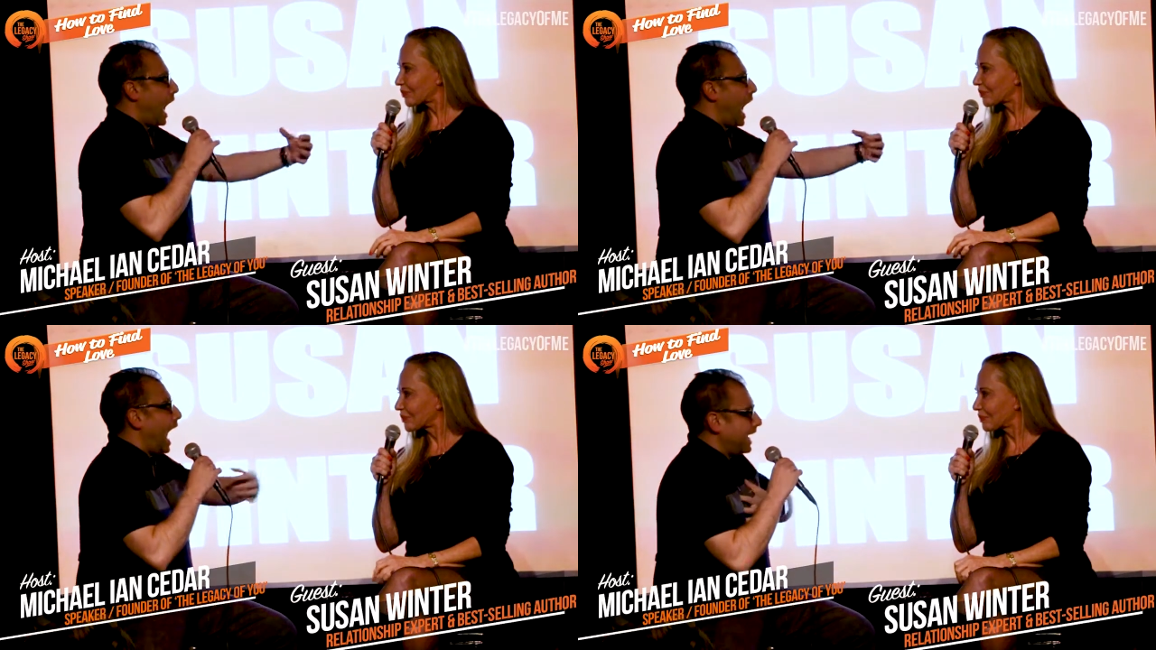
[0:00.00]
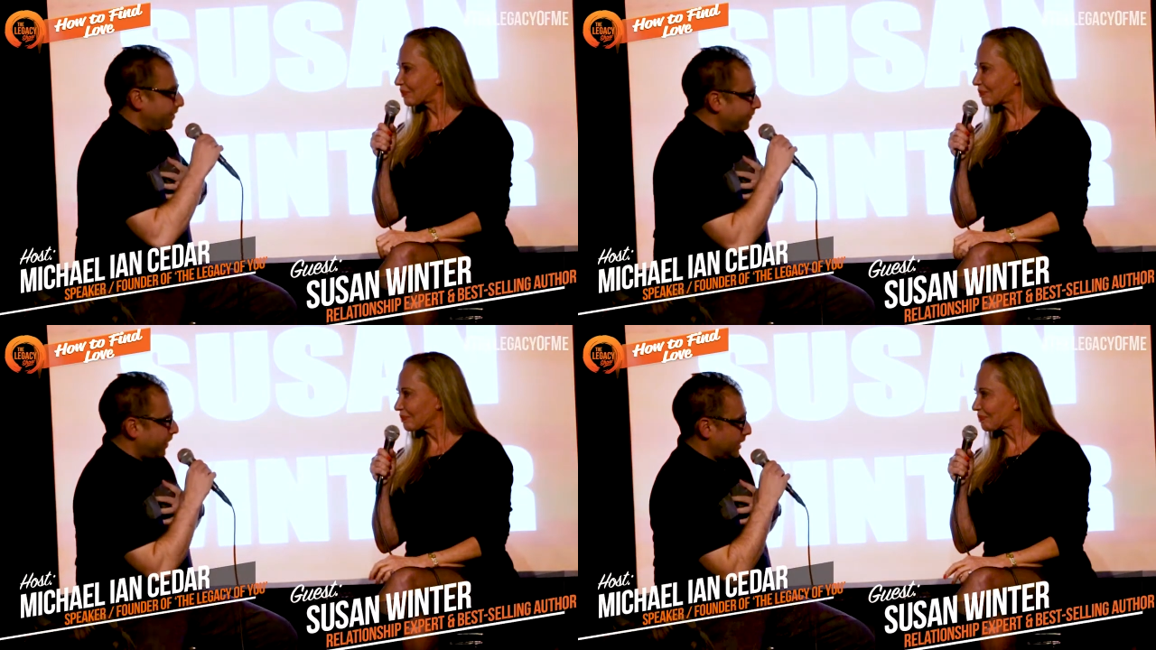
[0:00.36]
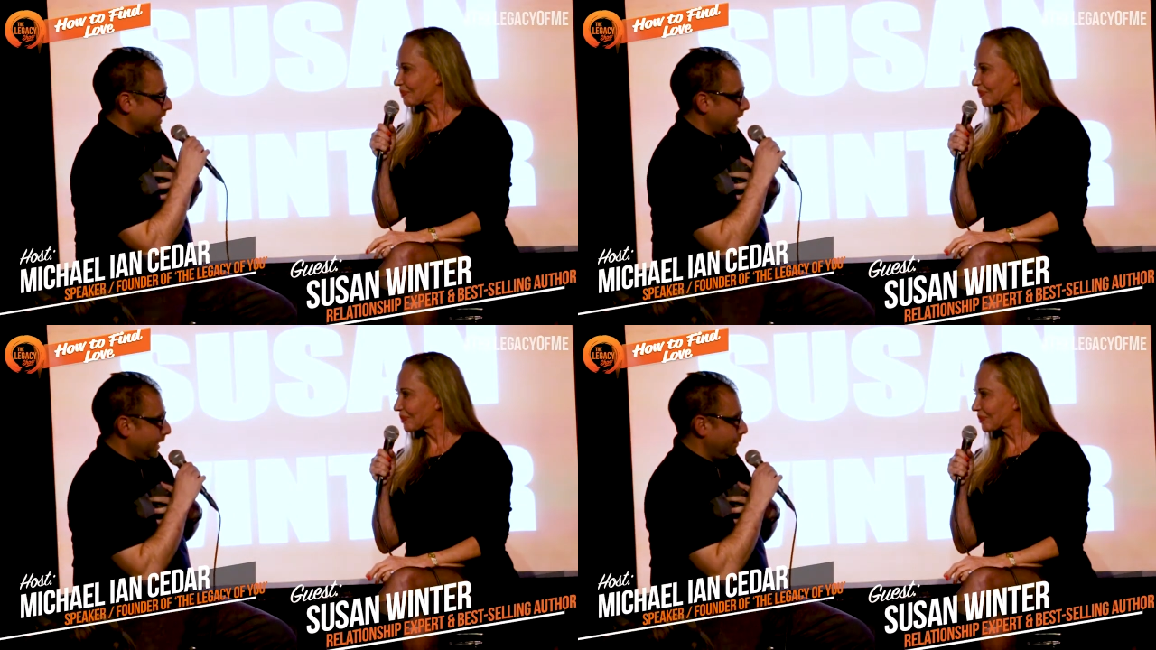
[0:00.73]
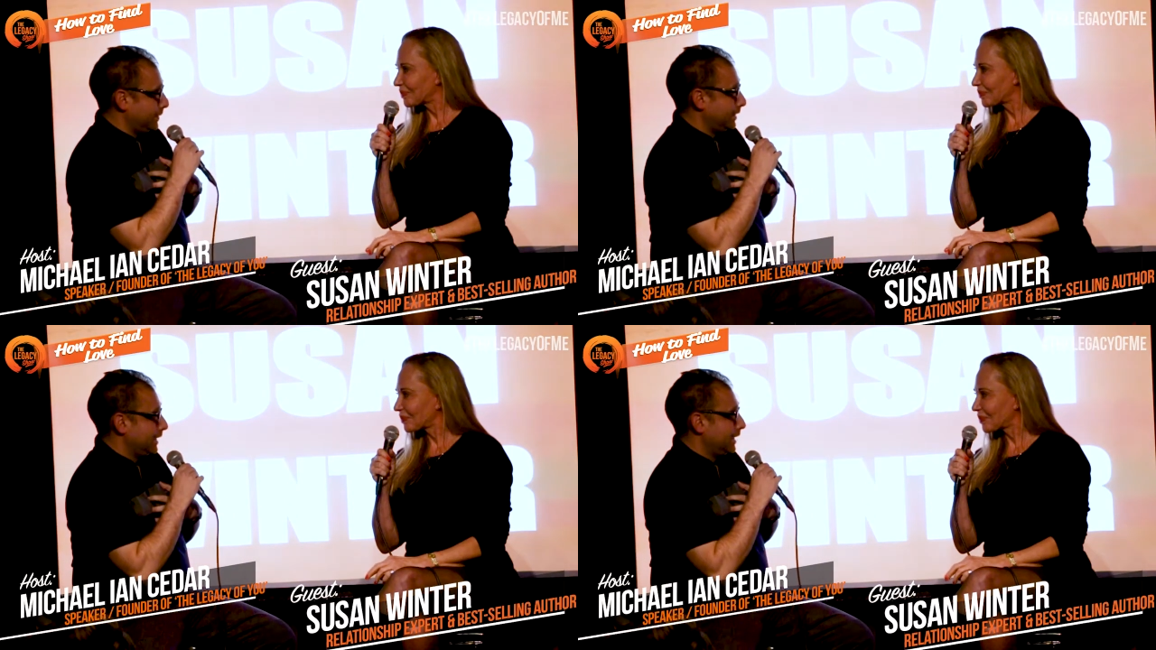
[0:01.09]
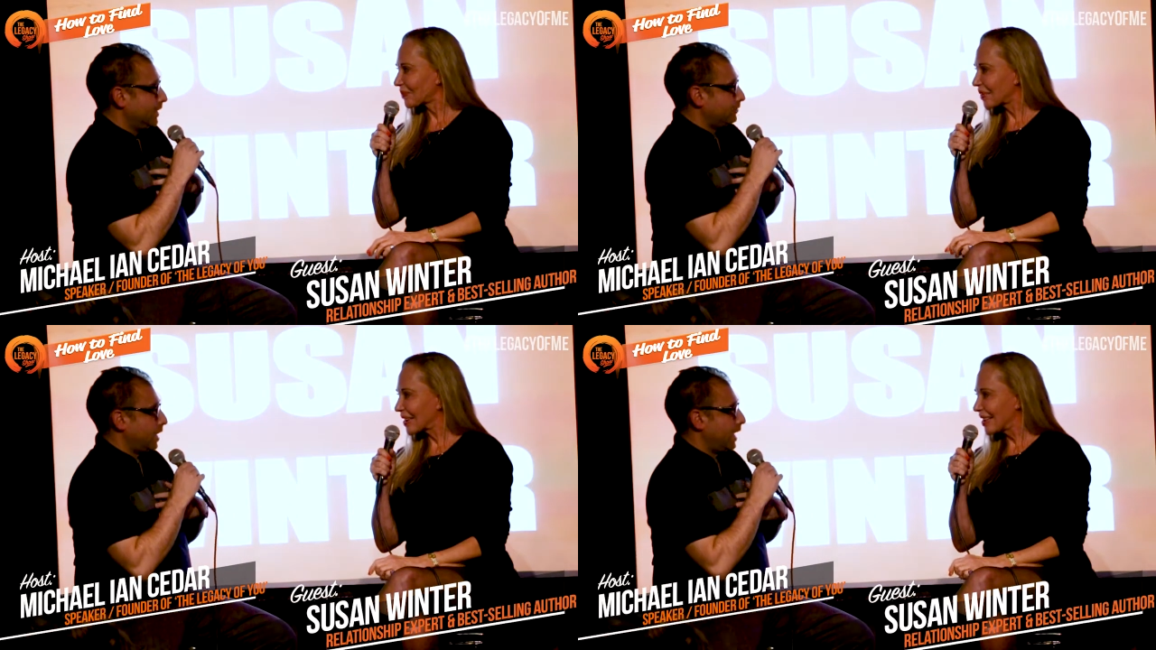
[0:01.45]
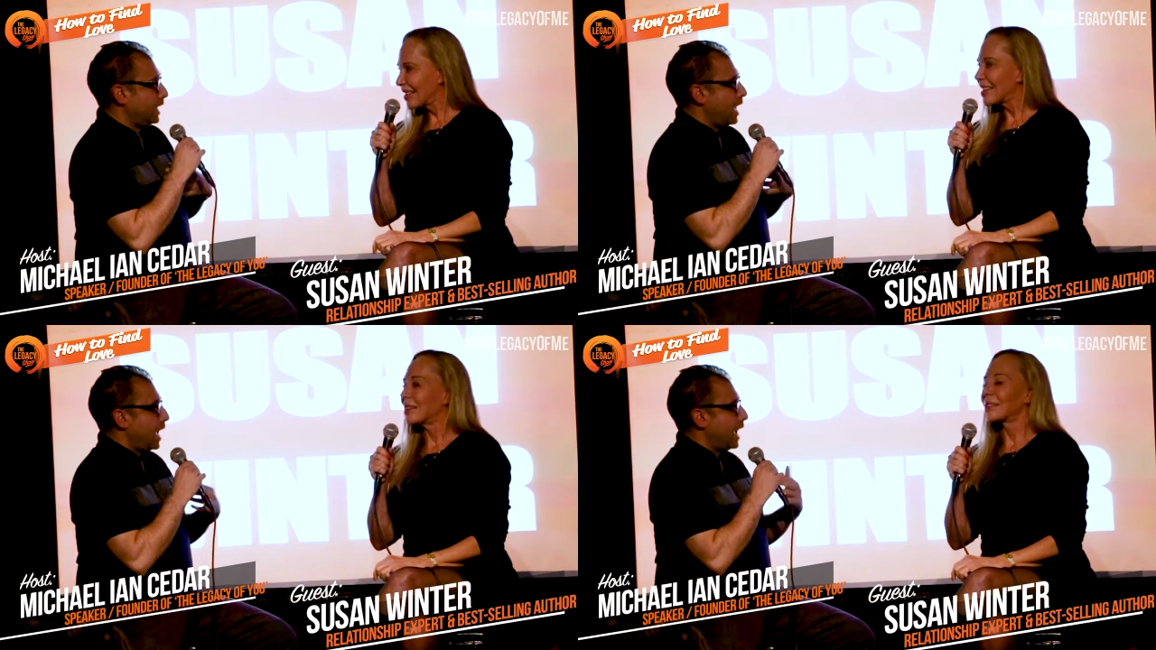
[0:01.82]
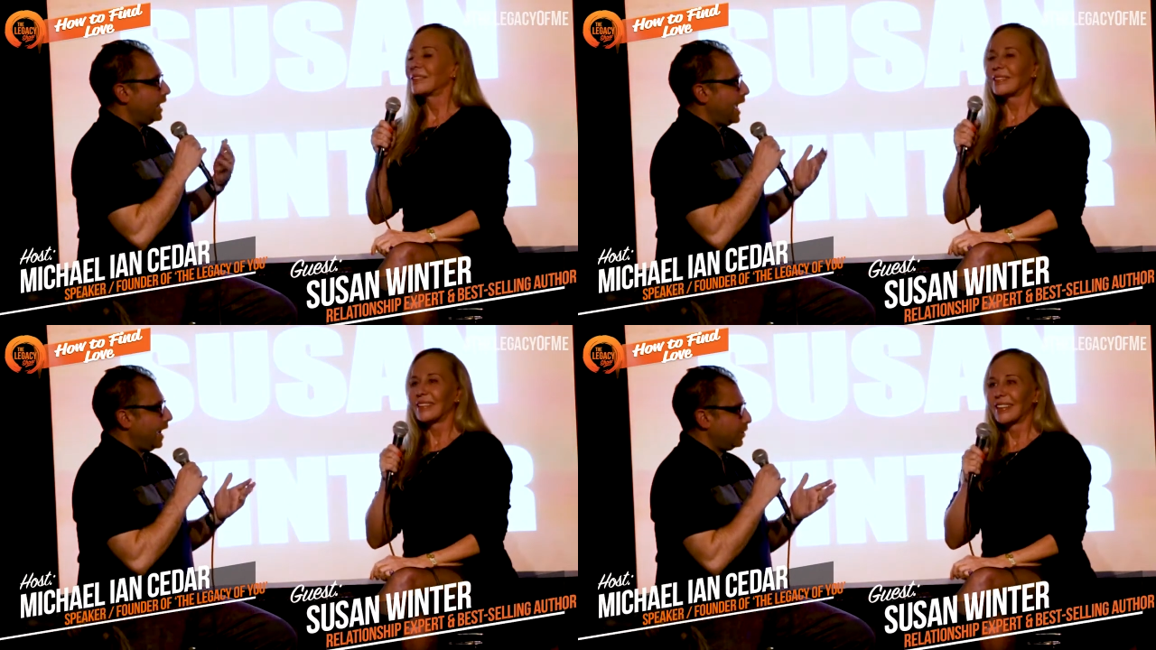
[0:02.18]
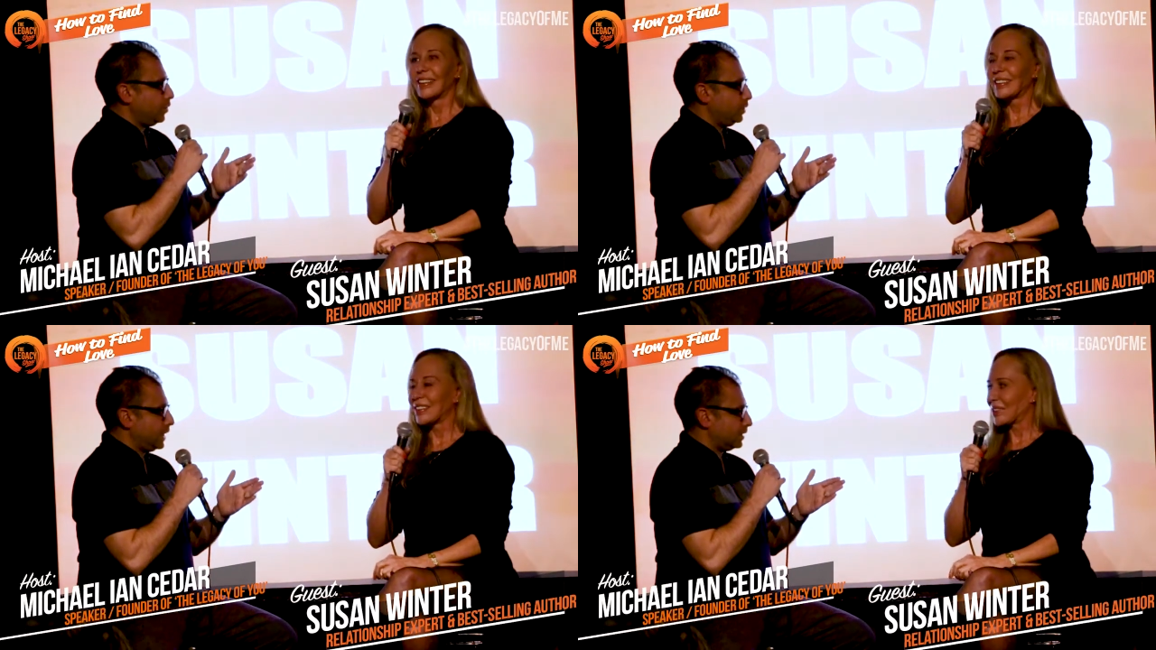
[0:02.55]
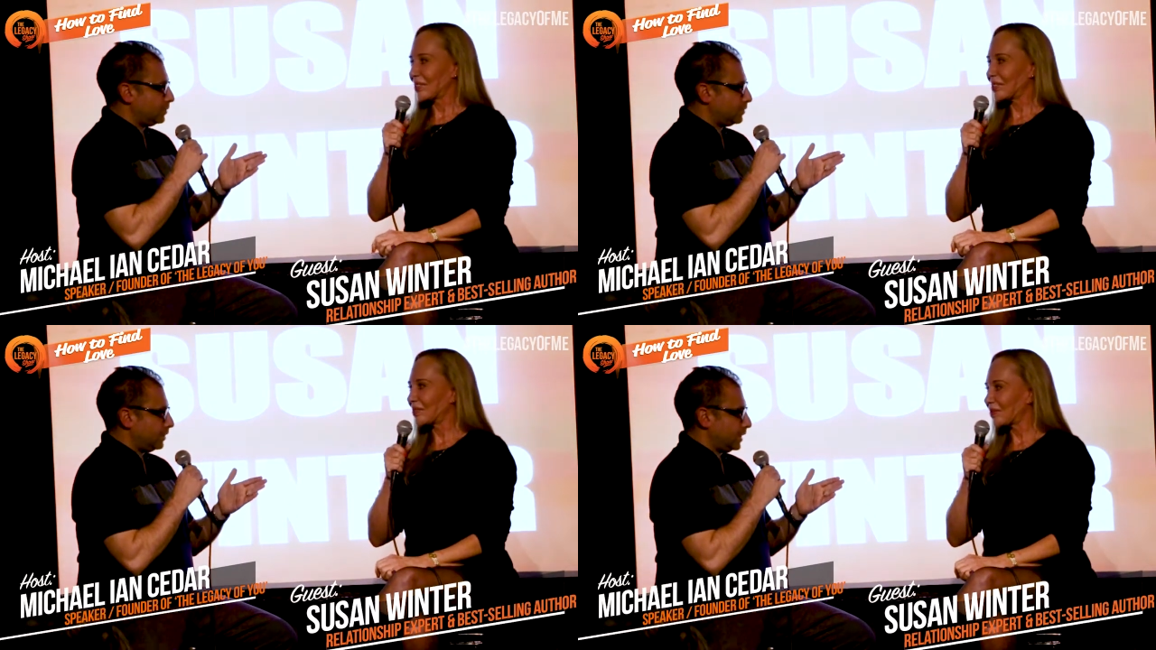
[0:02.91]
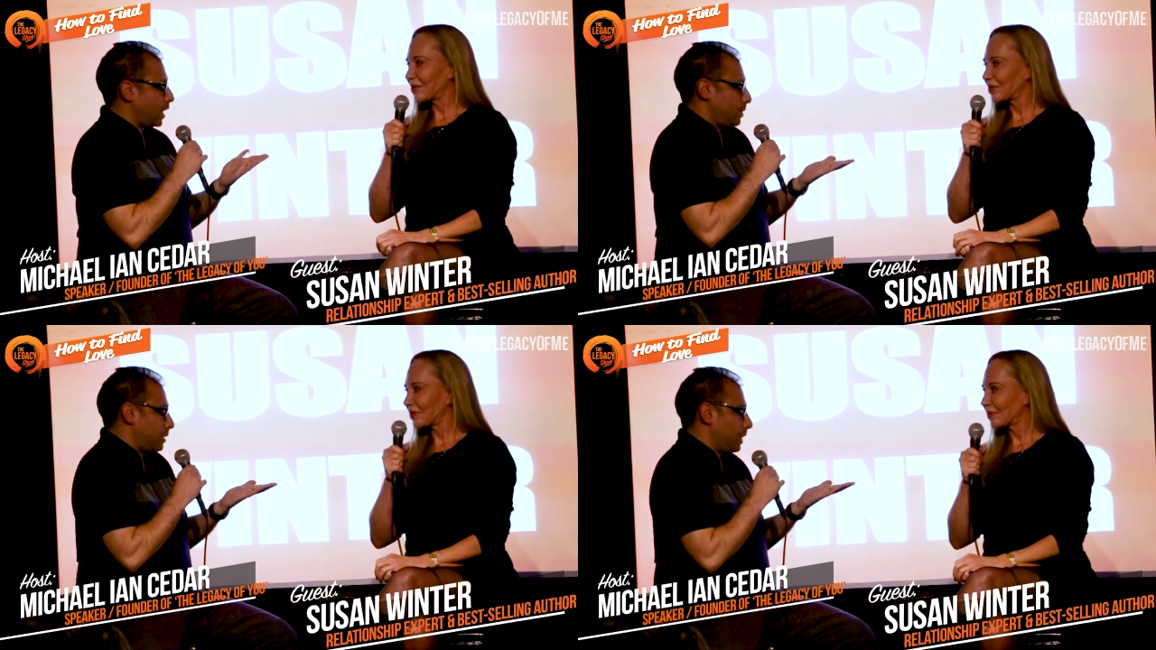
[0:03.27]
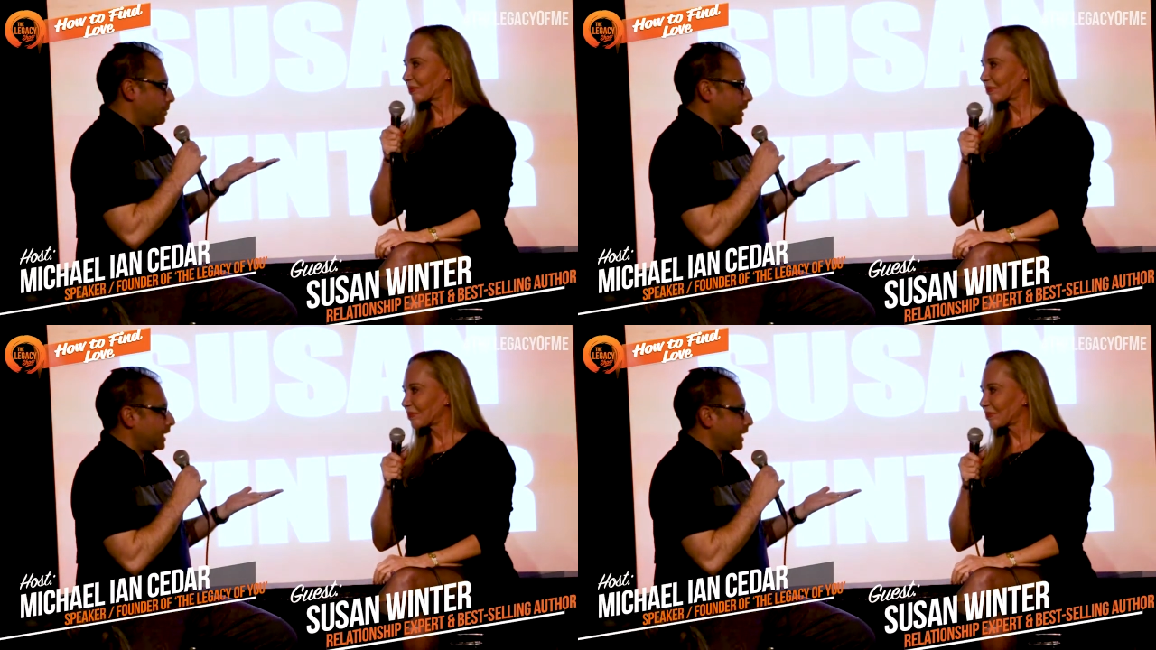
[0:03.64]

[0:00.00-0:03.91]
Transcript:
Speaker 1: I fucked up? right? And how do you get them to realize? And, and, maybe